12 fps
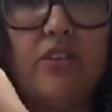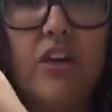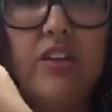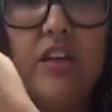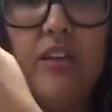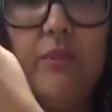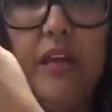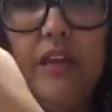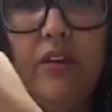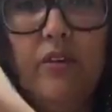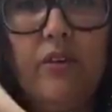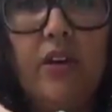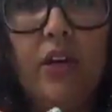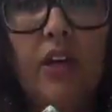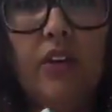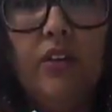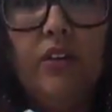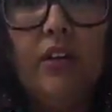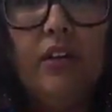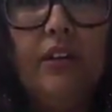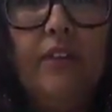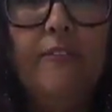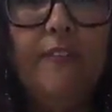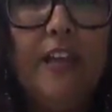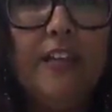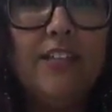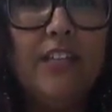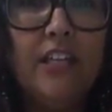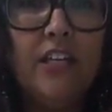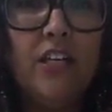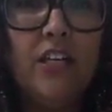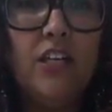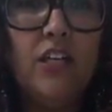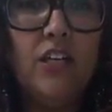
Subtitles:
on there, make it look a little fancier.